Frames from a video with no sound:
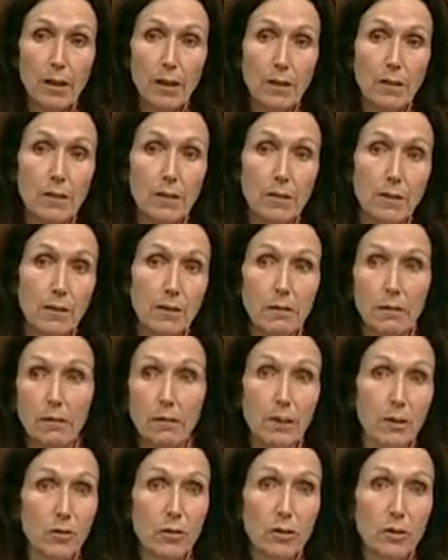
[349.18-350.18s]
and
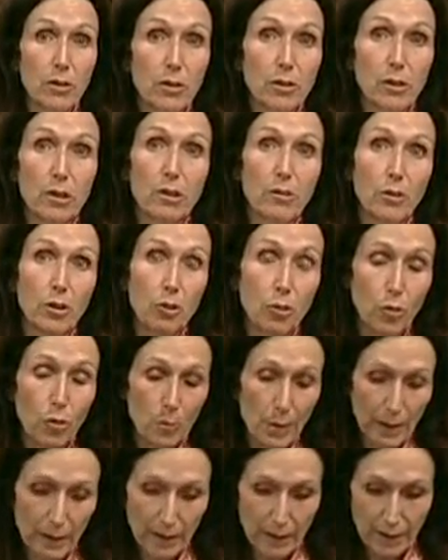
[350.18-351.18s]
here in the Lower
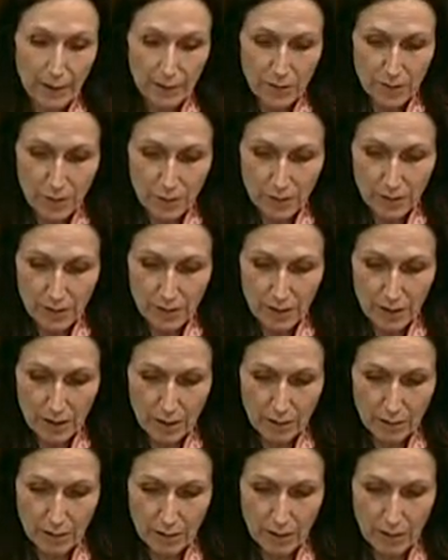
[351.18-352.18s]
Mainland, servicing
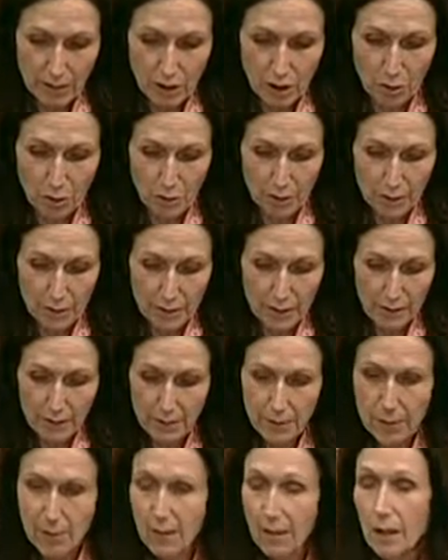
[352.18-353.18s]
different
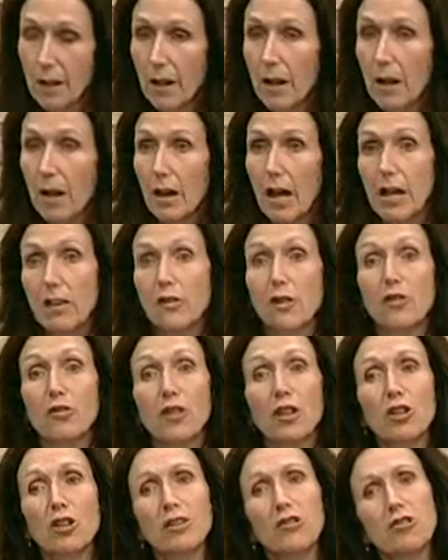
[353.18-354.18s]
communities. And
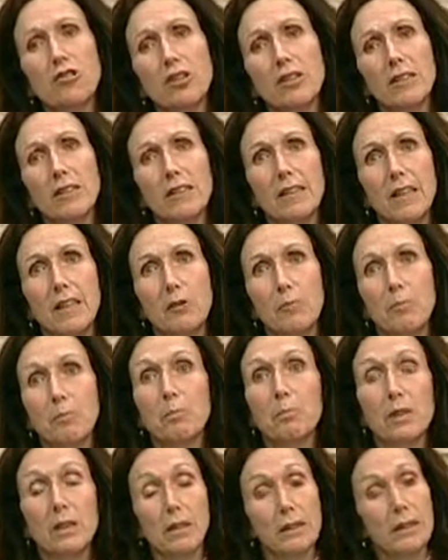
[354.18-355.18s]
they're usually
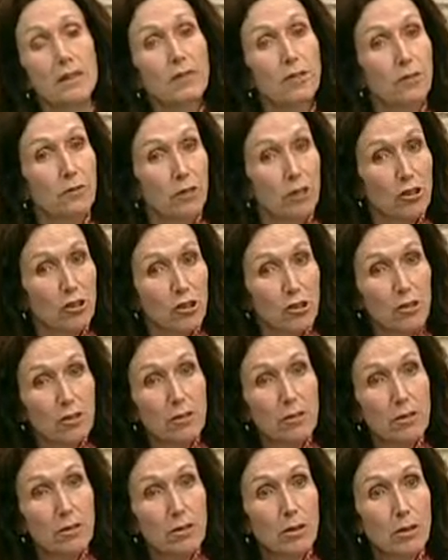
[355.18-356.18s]
police
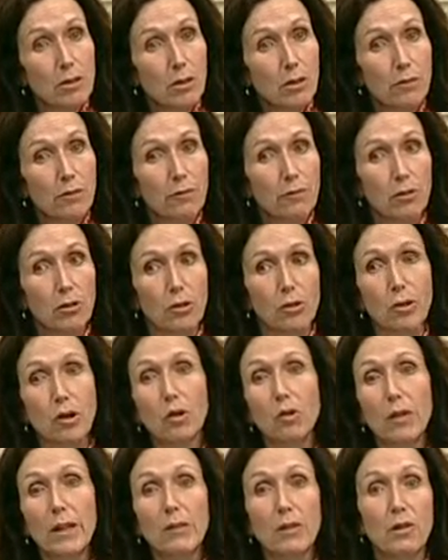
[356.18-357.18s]
diversions for
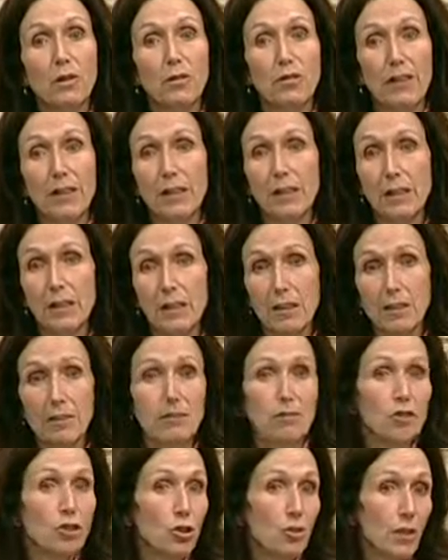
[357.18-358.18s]
low-level offending
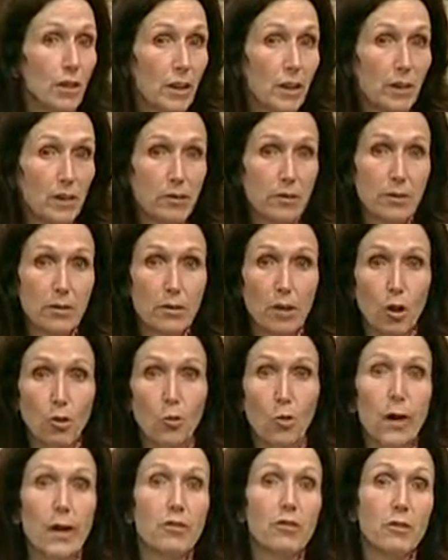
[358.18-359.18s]
of juveniles
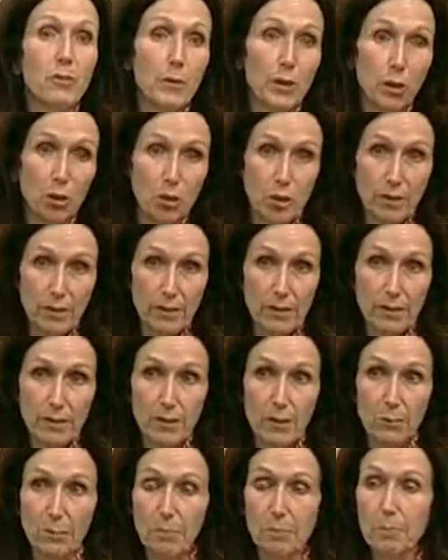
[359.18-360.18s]
away from the court
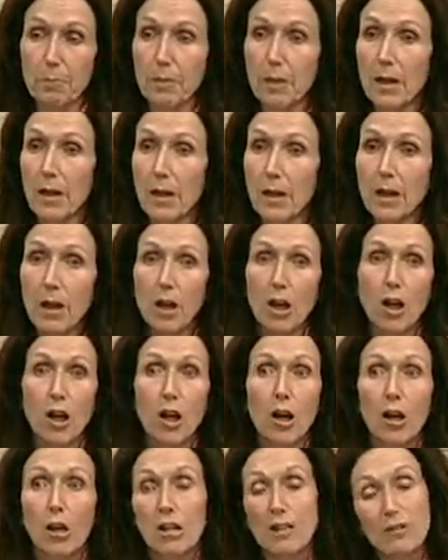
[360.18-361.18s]
system.
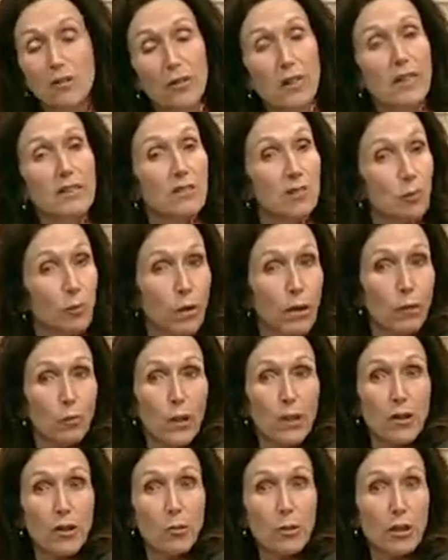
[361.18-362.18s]
And so that's one
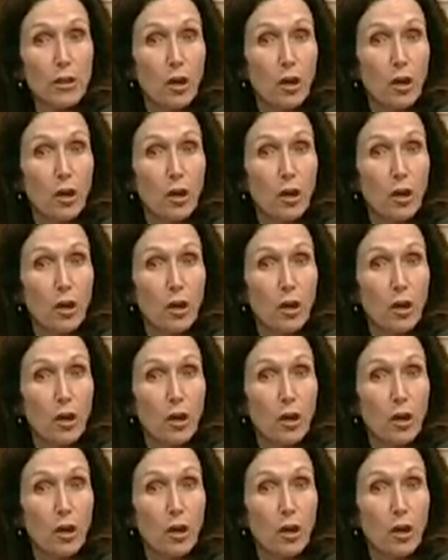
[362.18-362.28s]
way that we